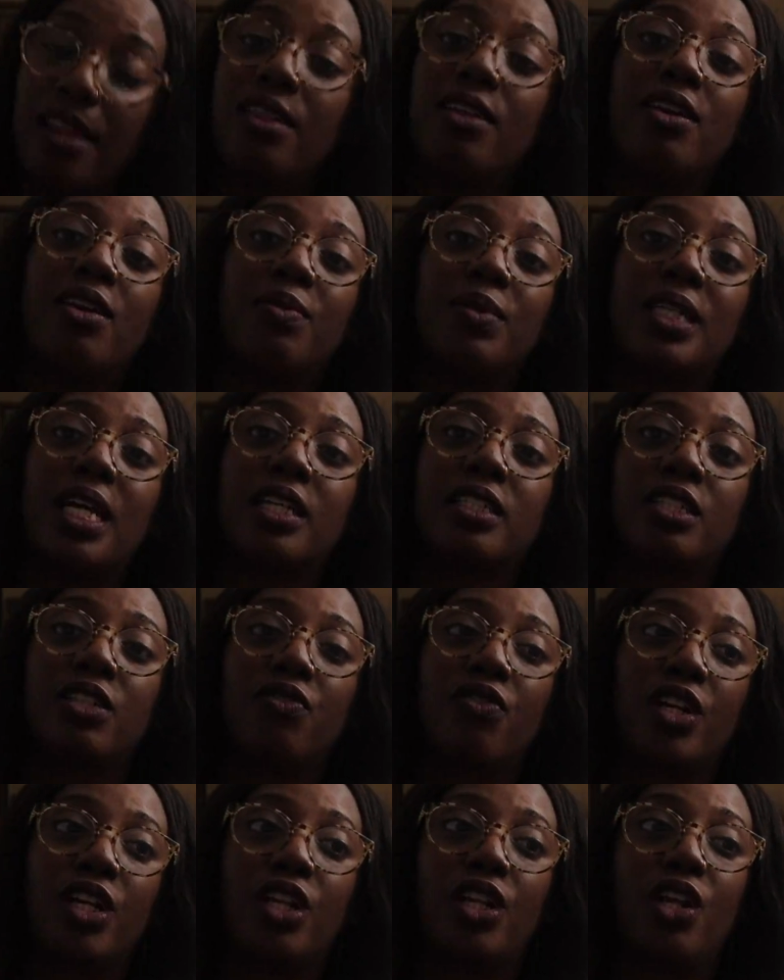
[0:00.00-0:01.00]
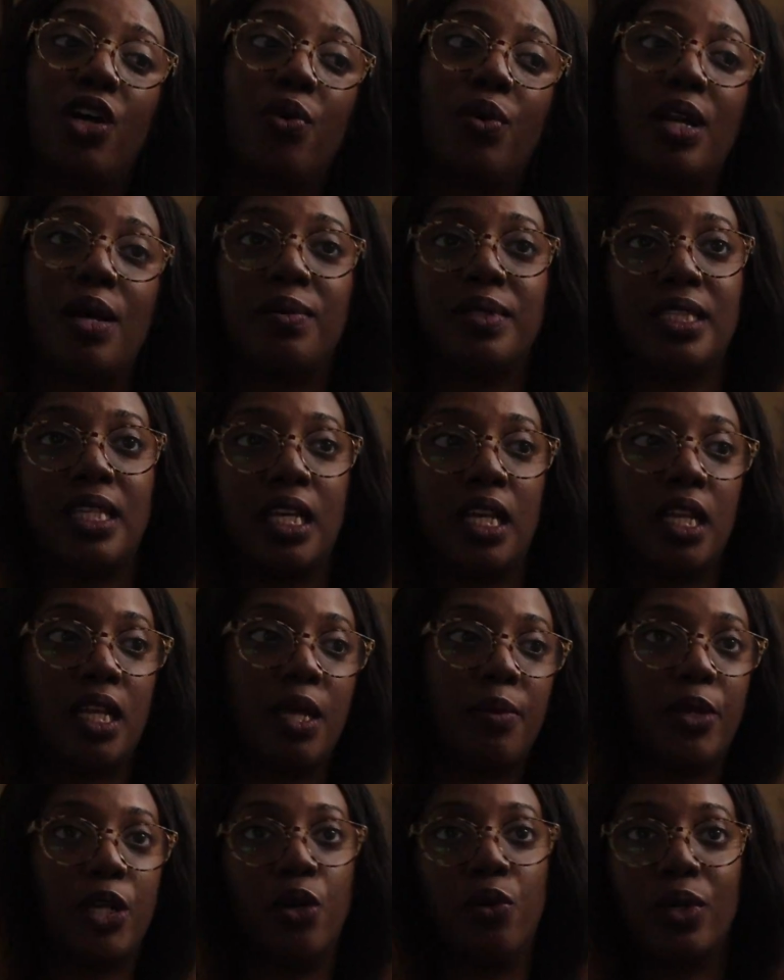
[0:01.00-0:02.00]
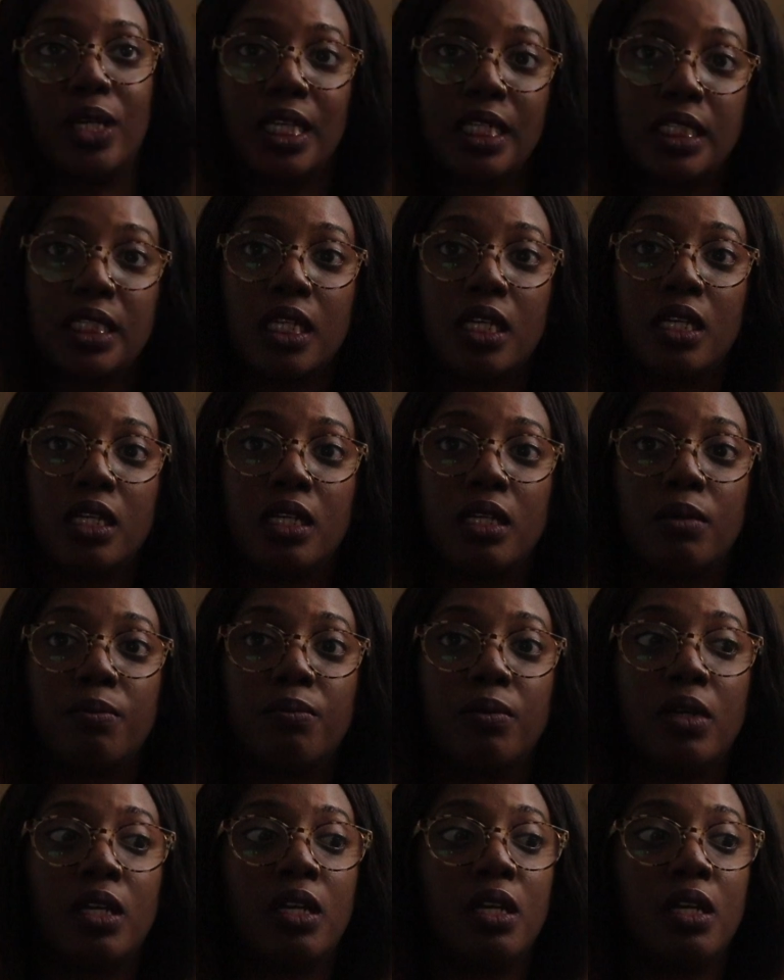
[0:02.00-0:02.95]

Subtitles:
thought I was actually running low and I was thinking, let me go get some.